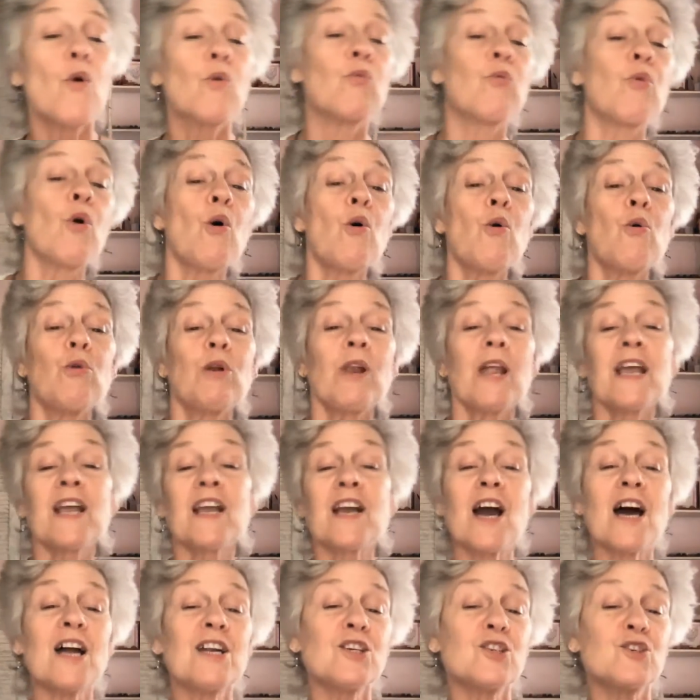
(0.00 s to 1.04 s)
rolling
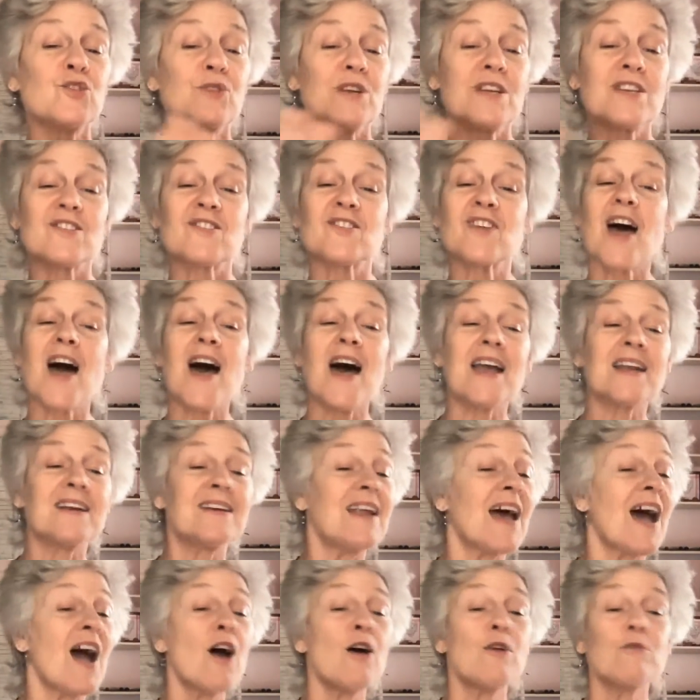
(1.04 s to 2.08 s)
countryside
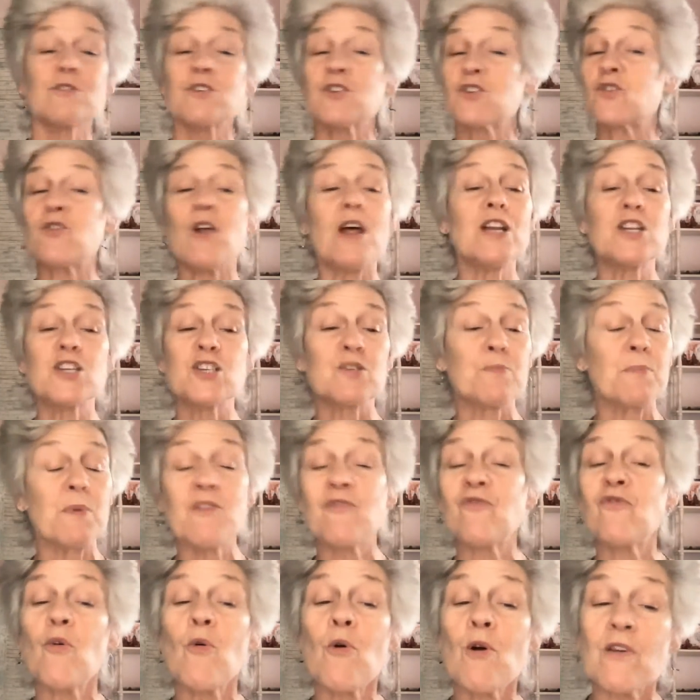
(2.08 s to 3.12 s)
now stretched
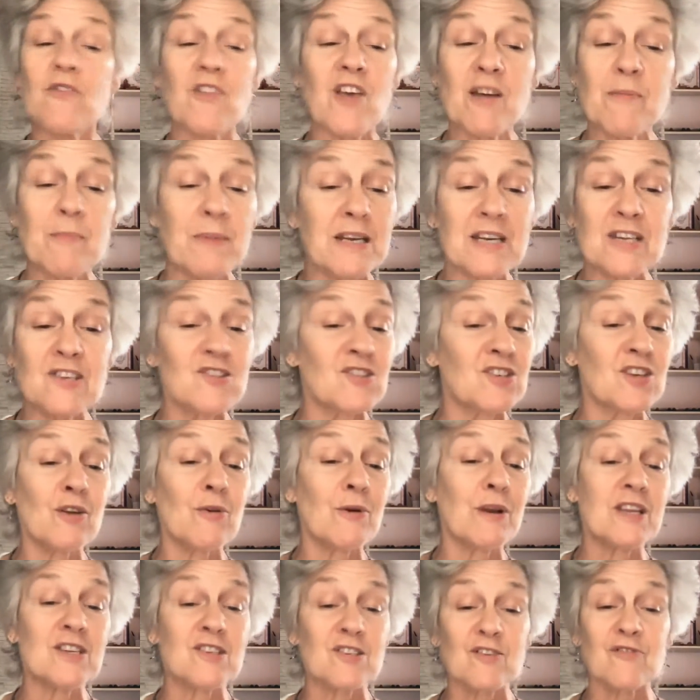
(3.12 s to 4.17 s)
before them in a
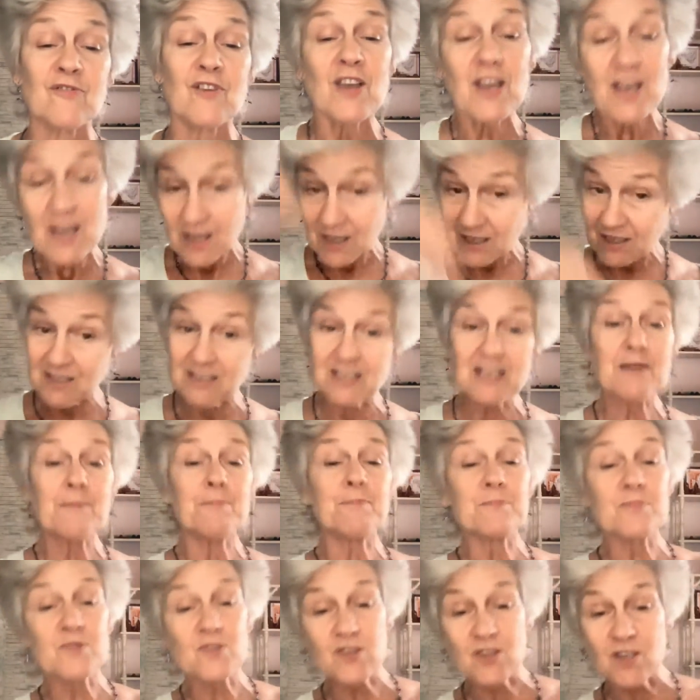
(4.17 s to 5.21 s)
series of
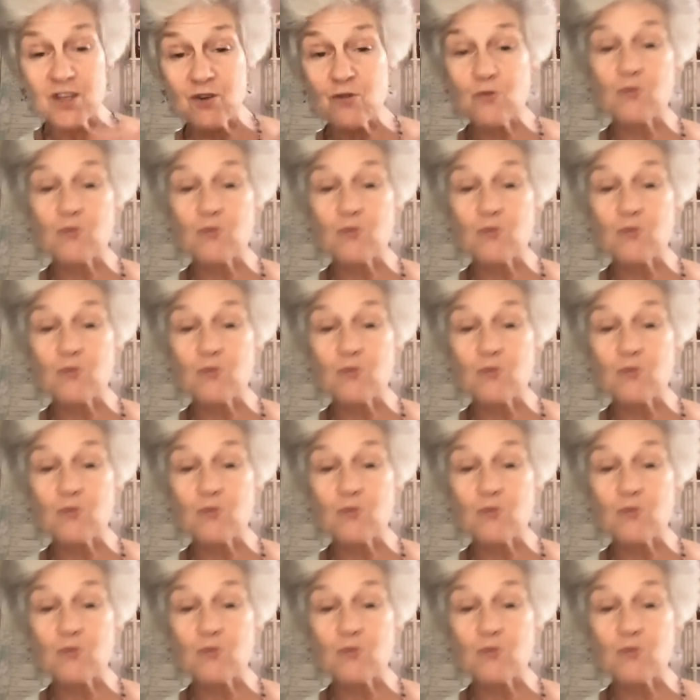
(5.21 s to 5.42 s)
dips and